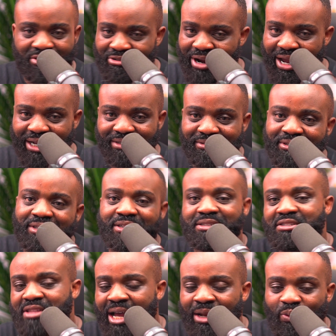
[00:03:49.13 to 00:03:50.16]
Right?
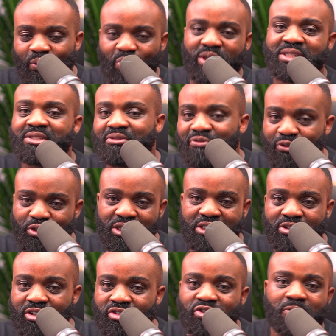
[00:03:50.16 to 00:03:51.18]
Start with food
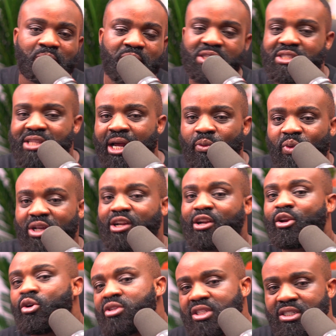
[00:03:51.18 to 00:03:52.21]
industry. Please start with
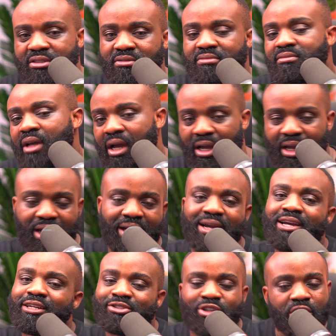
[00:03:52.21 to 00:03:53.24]
clothing.
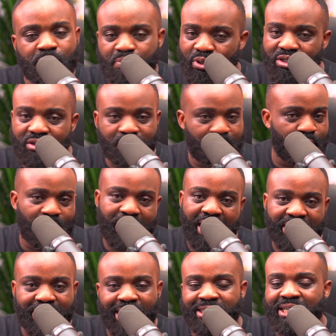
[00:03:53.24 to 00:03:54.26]
Just put it
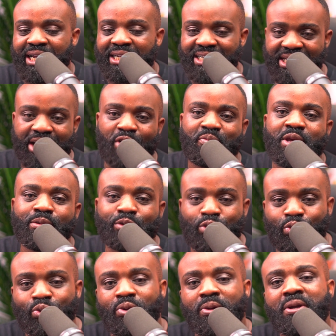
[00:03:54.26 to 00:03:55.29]
like that, and then I'll be able
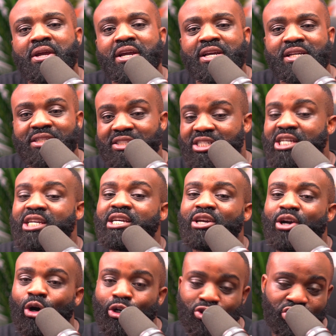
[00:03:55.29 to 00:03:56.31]
to see
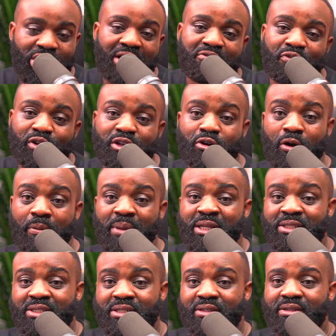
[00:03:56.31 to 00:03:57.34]
or check for the
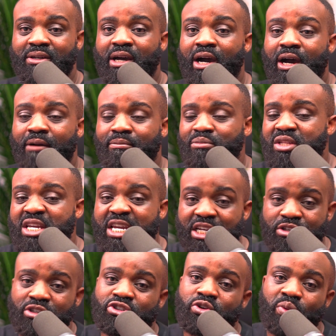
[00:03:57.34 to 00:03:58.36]
comments, the
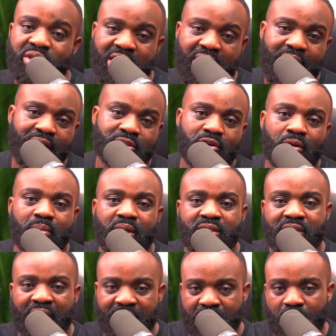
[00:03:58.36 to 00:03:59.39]
industry with the highest
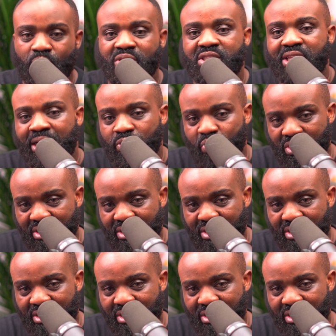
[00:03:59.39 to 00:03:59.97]
comments, and then we start